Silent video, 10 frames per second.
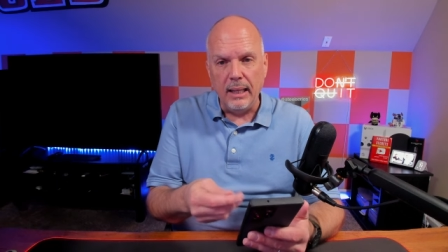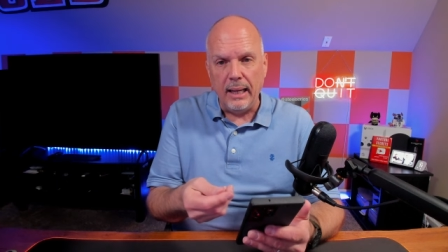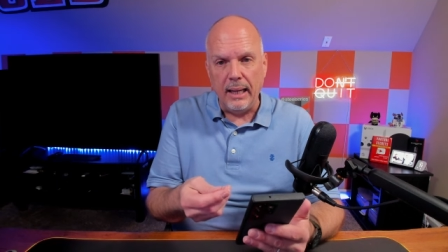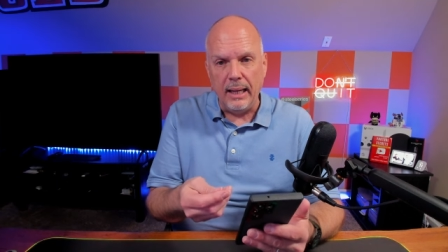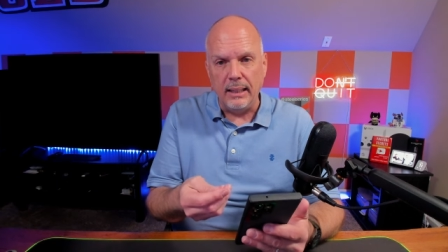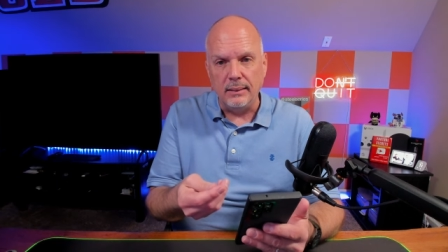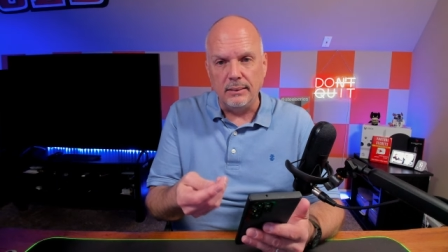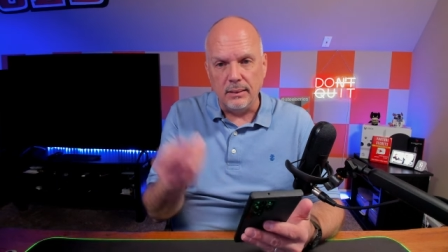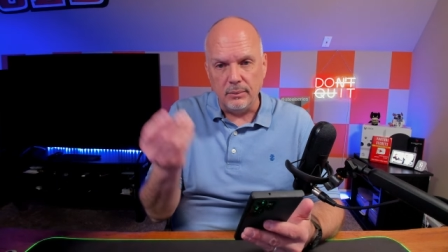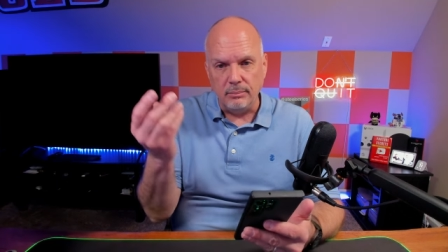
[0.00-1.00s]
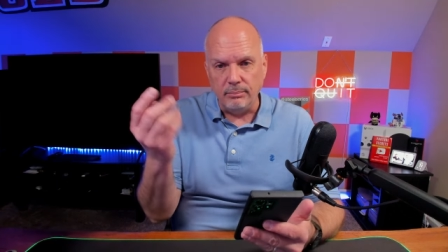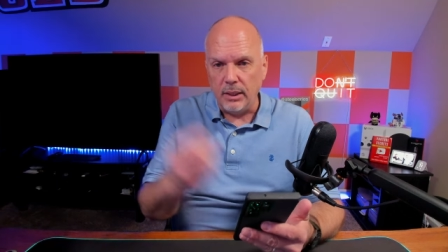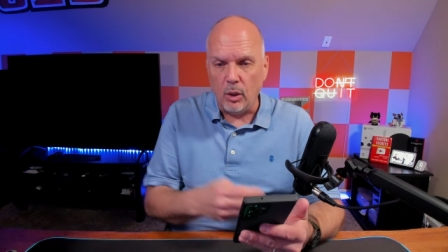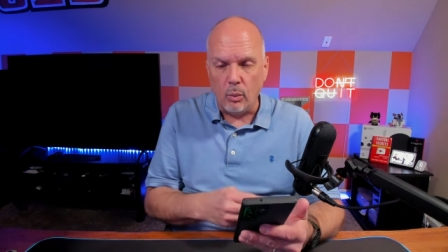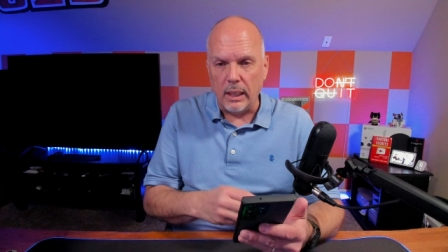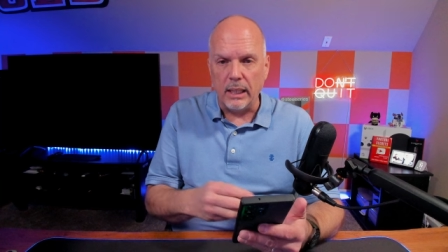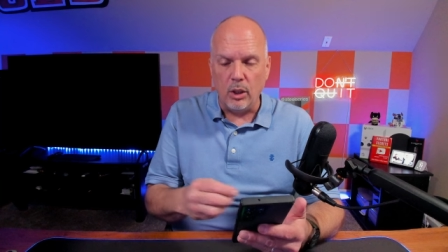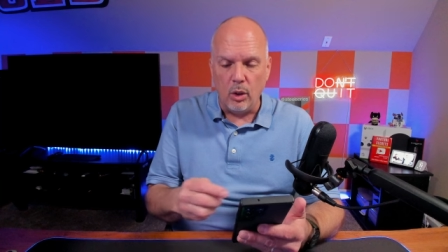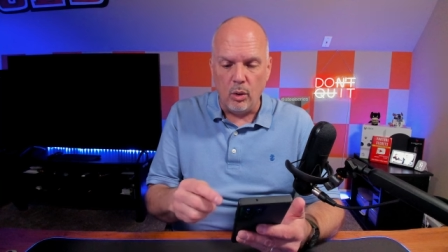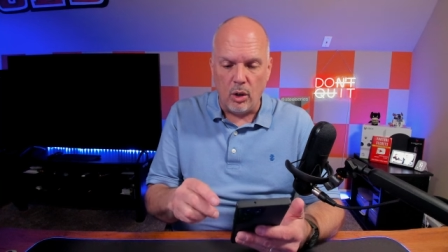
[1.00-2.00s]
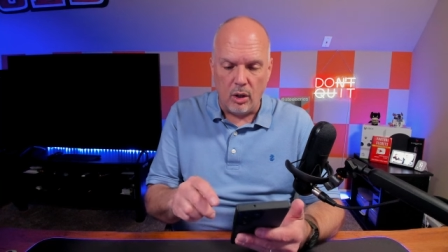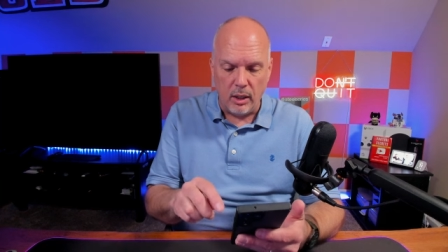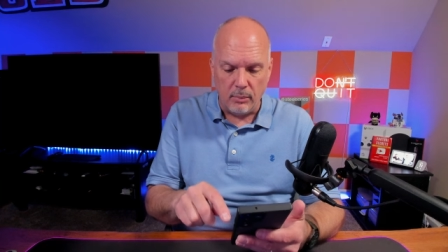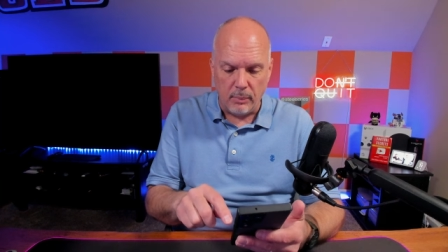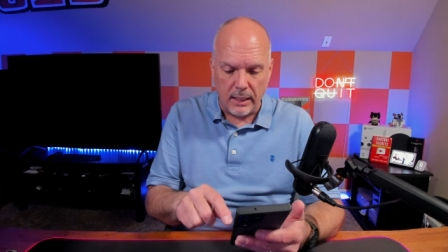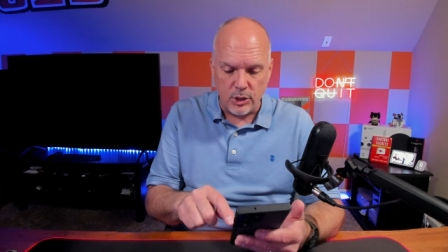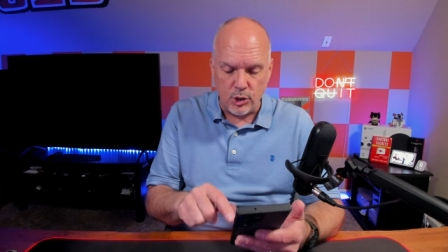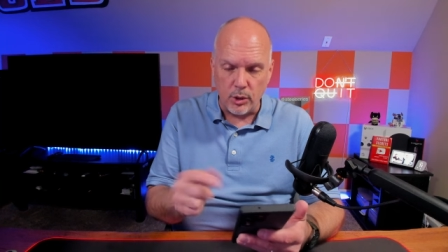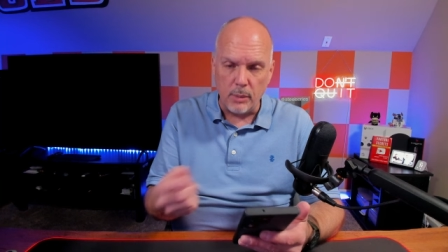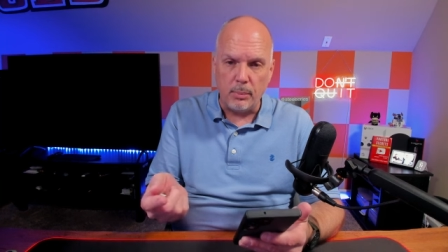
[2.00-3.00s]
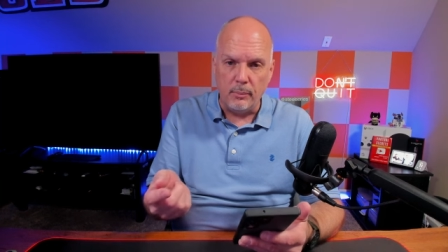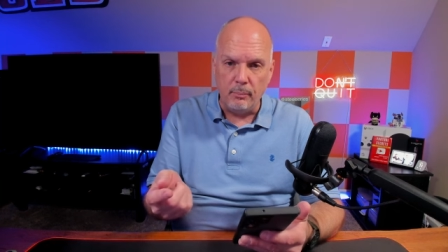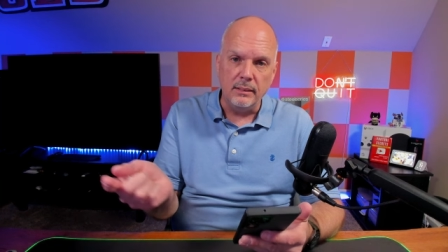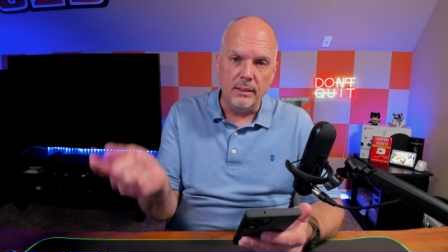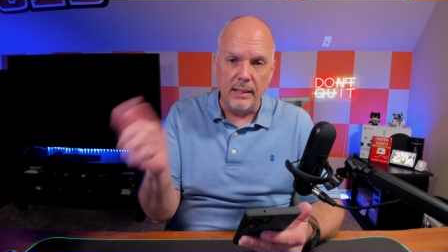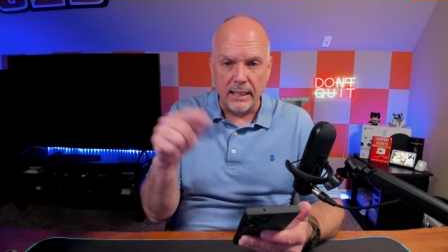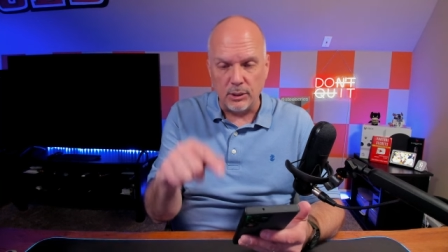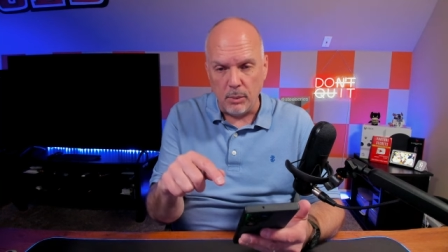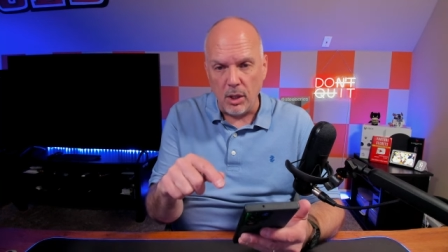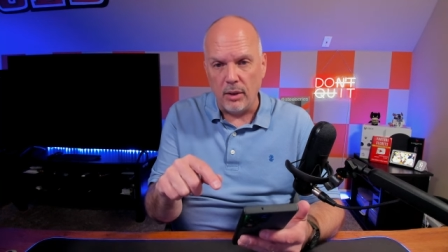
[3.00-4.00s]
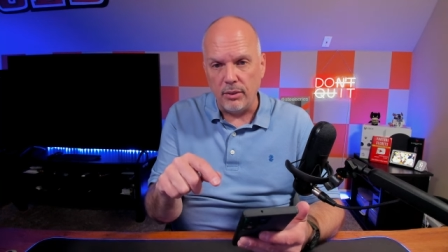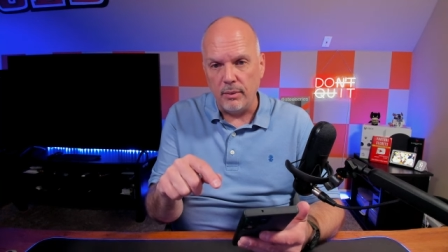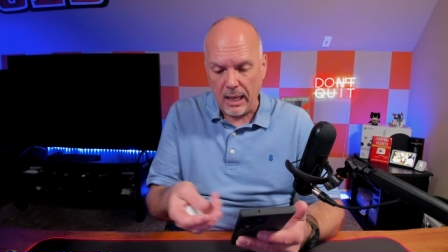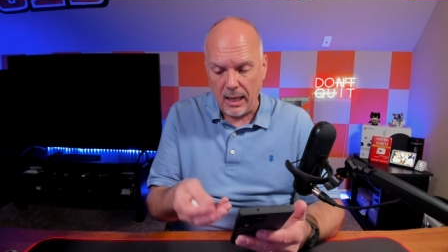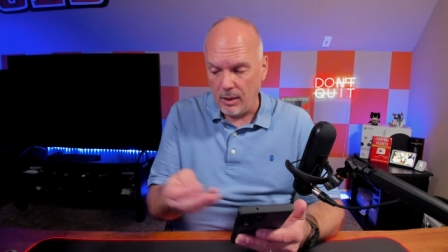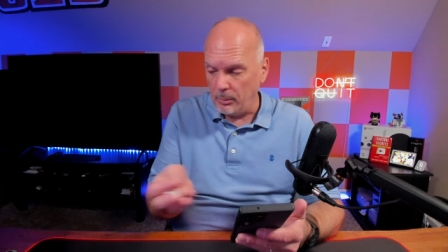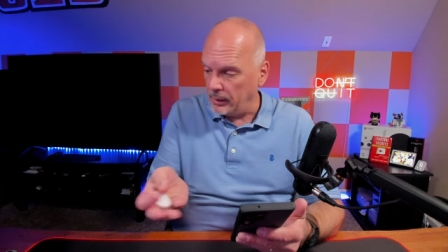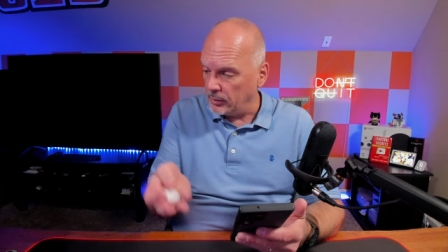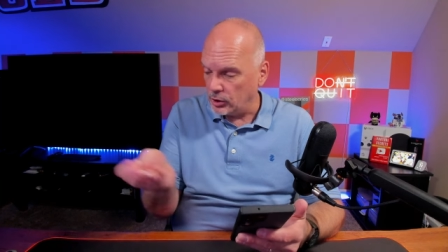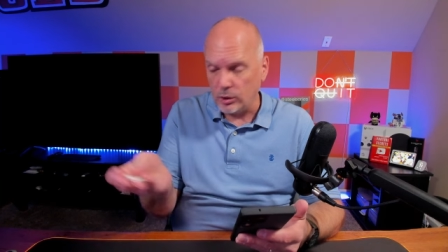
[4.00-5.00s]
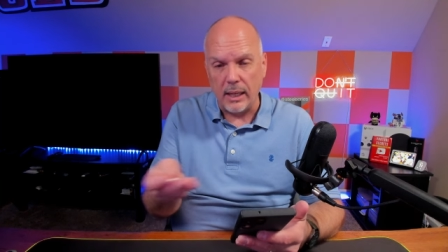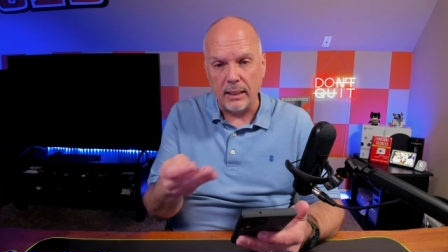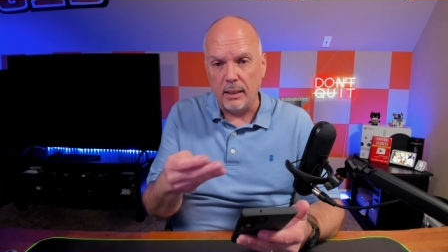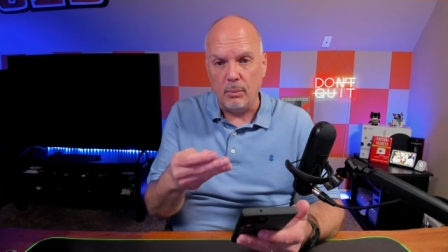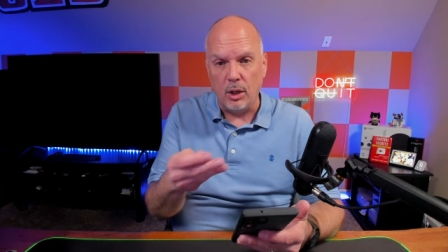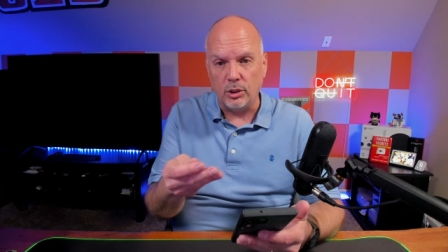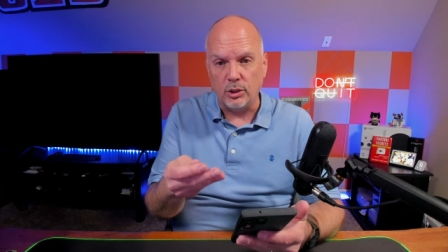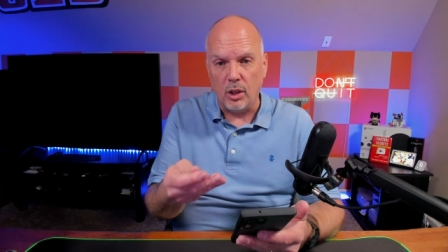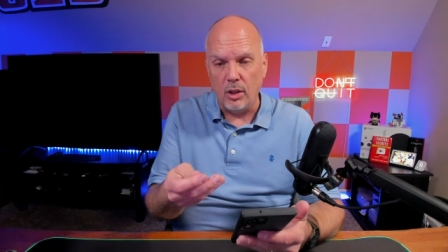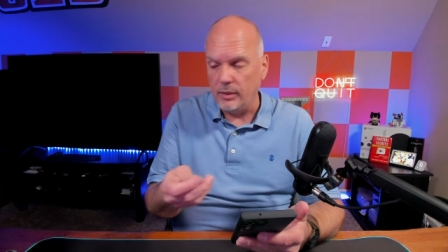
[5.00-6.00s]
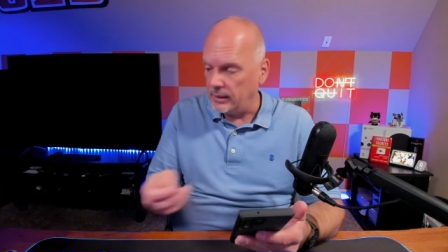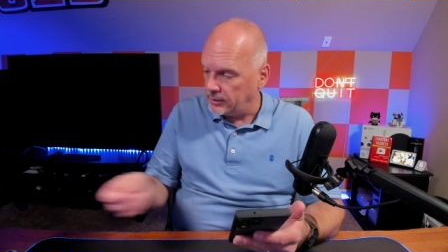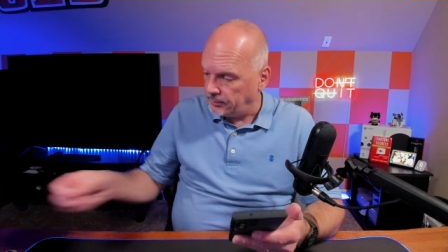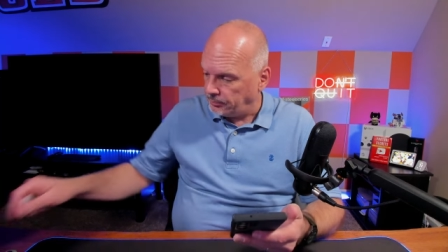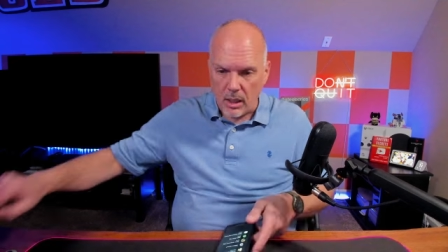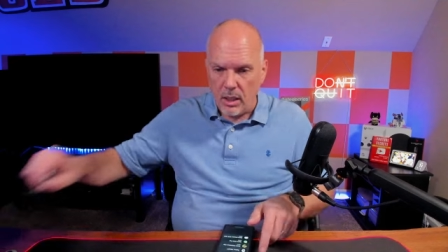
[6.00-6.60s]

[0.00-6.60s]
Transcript: And you know, when I go on my trip next month, I'll be able to track and monitor all of these.